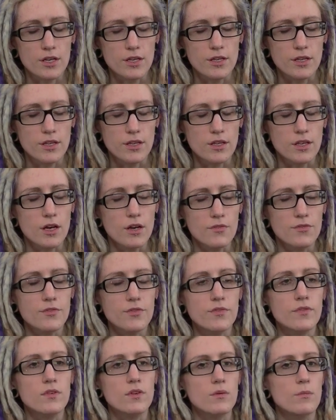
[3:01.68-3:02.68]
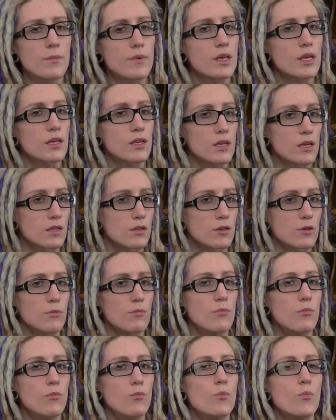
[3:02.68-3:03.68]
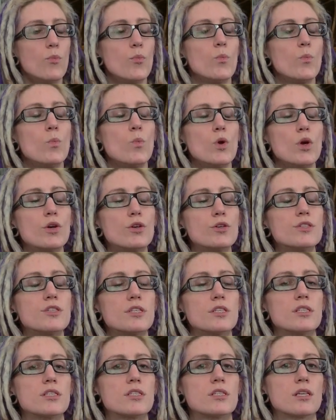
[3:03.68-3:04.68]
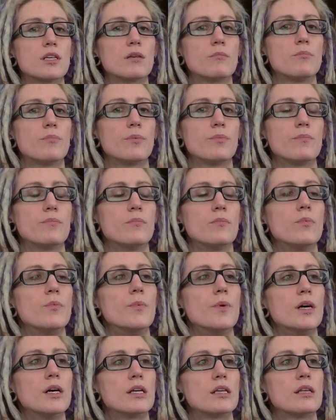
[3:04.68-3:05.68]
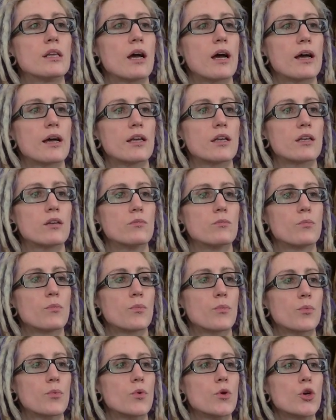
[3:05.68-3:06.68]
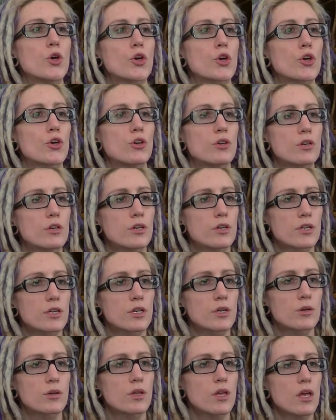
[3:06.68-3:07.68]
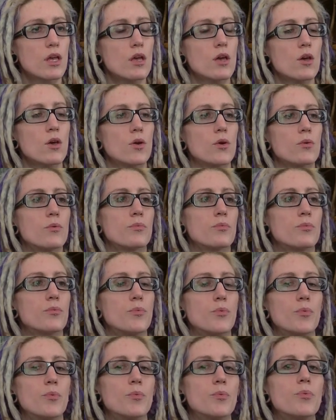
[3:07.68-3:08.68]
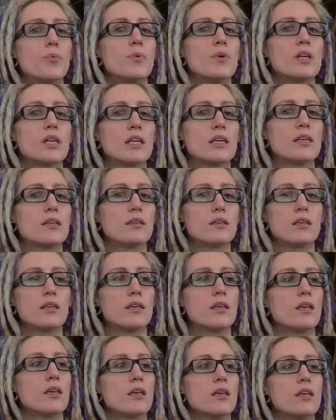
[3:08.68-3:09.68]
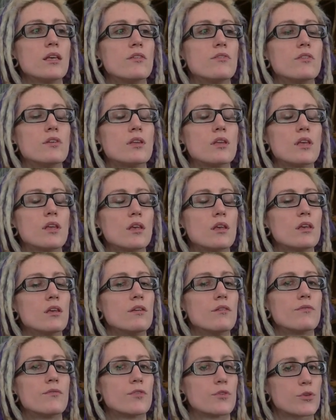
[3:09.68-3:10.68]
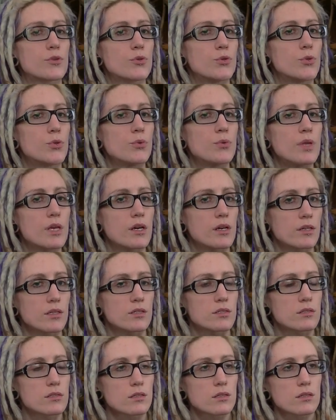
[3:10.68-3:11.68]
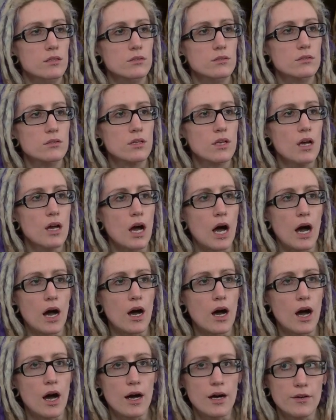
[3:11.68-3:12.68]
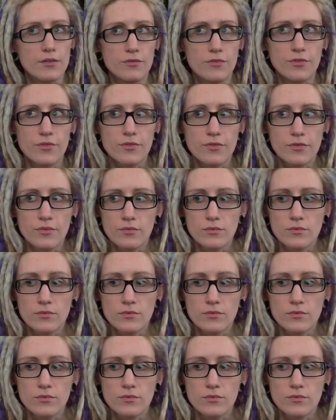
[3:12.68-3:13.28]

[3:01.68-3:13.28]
enough to make an emergency. But I couldn't really even eat for 2 days. I've